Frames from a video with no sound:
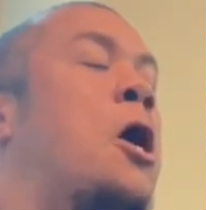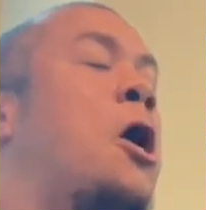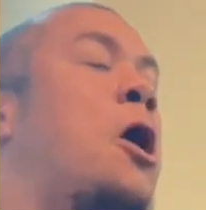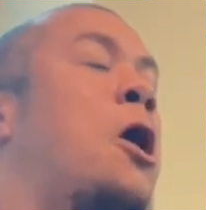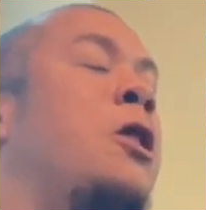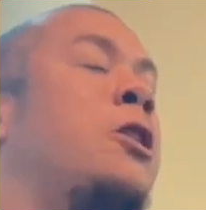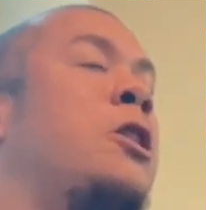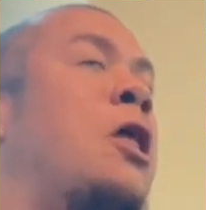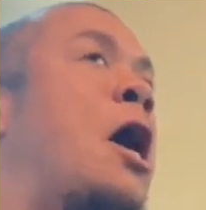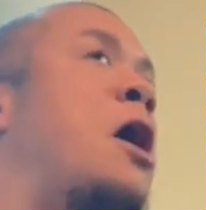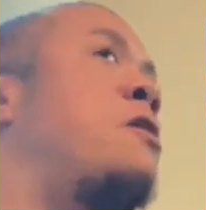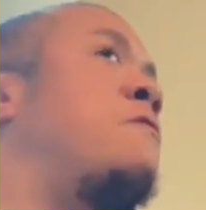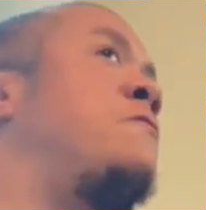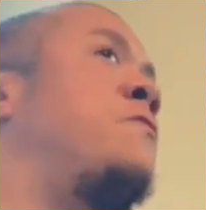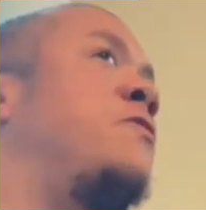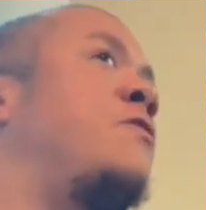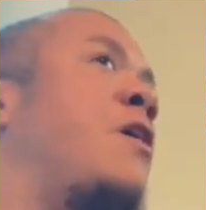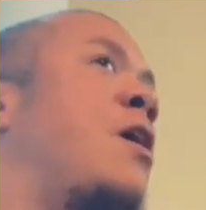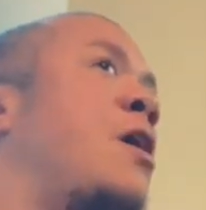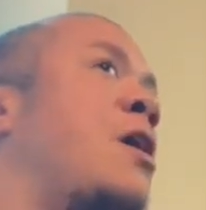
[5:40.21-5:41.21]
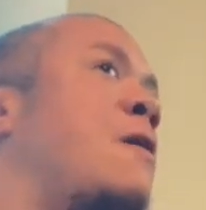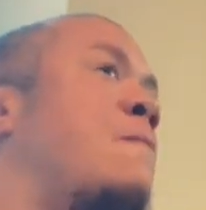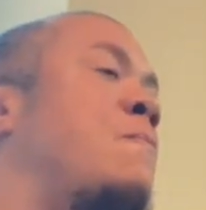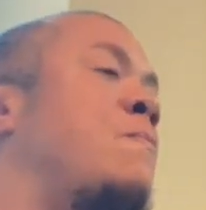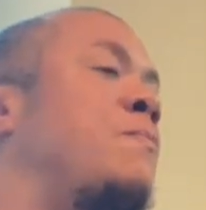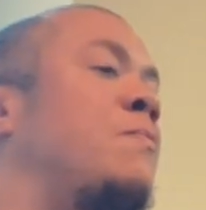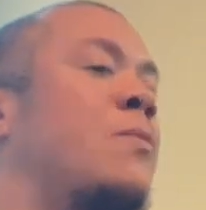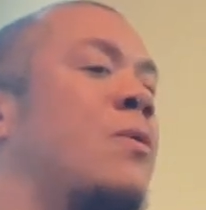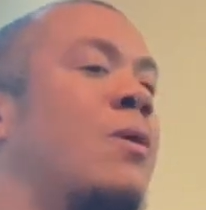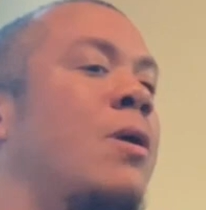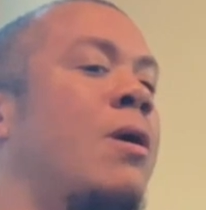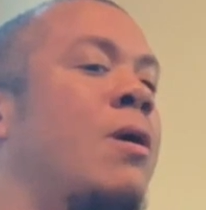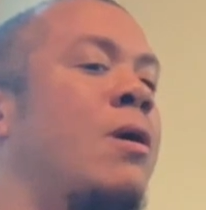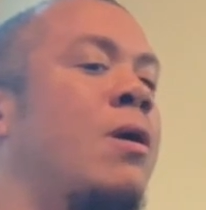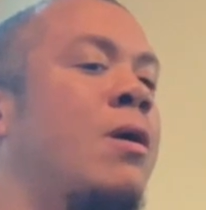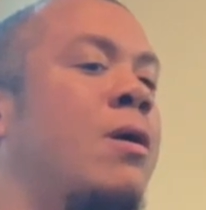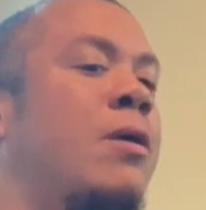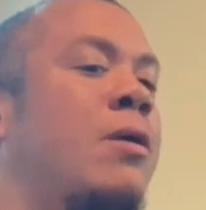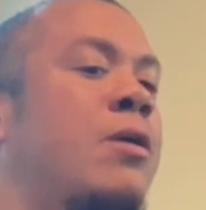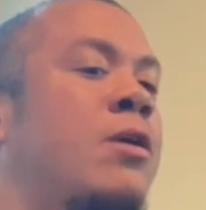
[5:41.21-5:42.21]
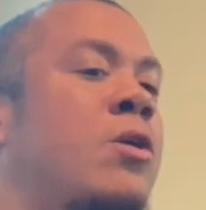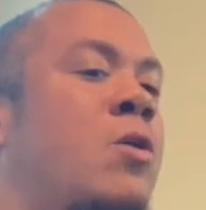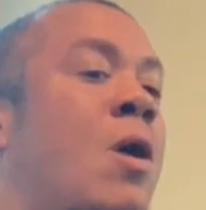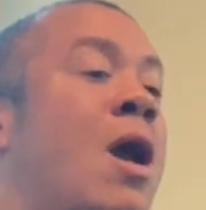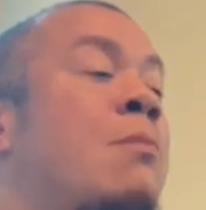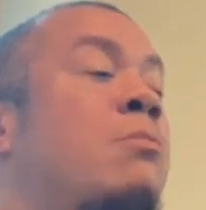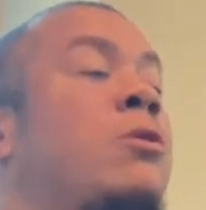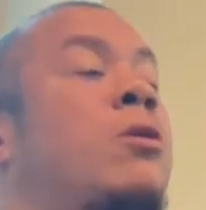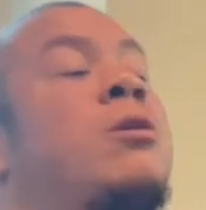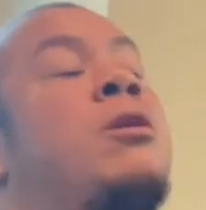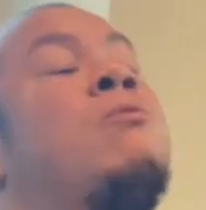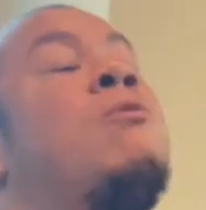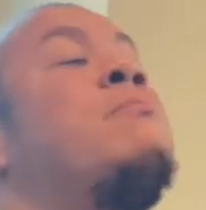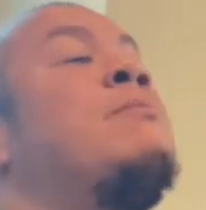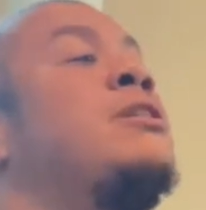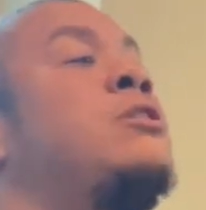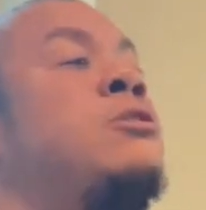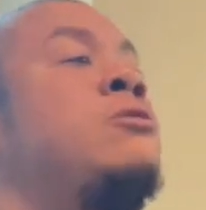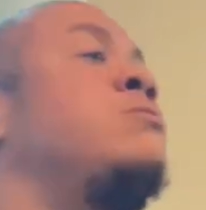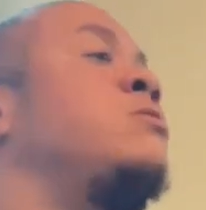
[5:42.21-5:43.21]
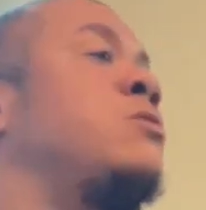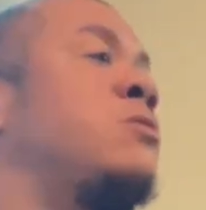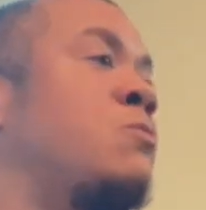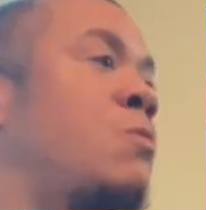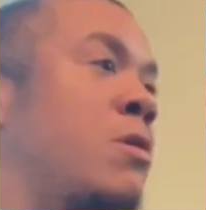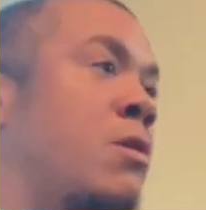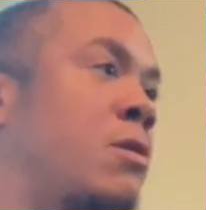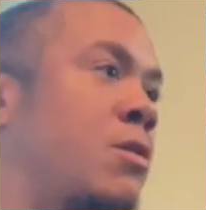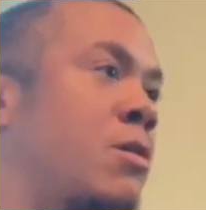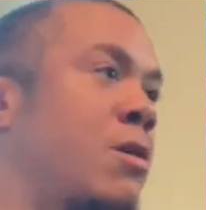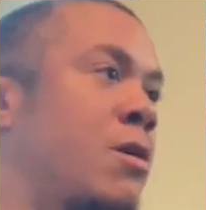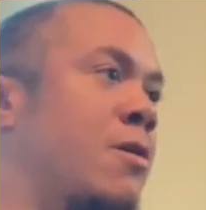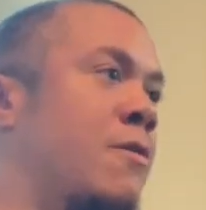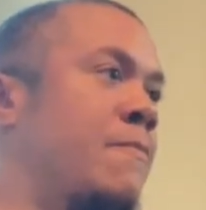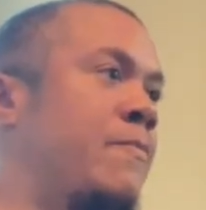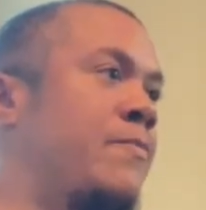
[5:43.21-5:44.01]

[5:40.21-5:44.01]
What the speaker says: A lot of the time, I'm learning what my students want to learn.